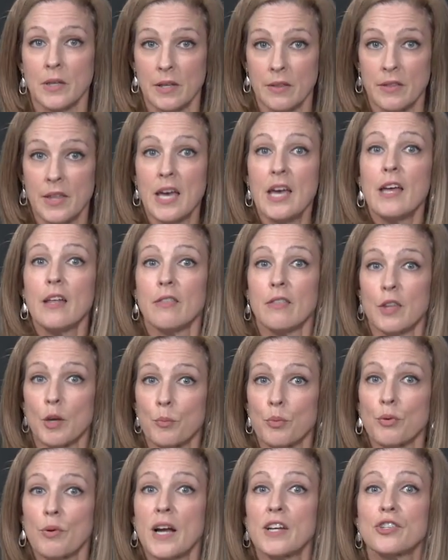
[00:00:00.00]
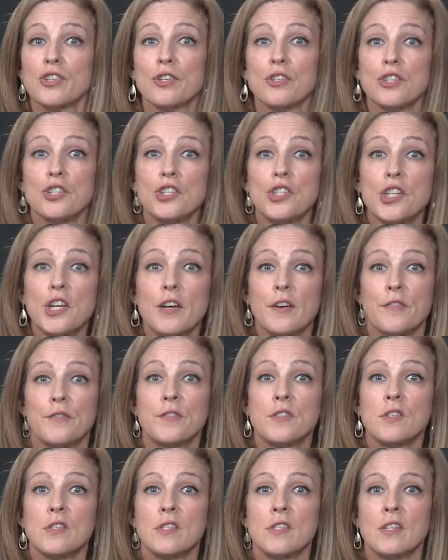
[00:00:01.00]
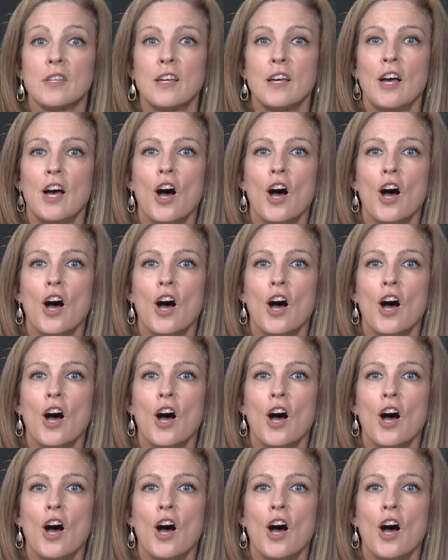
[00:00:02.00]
then the pressure shifts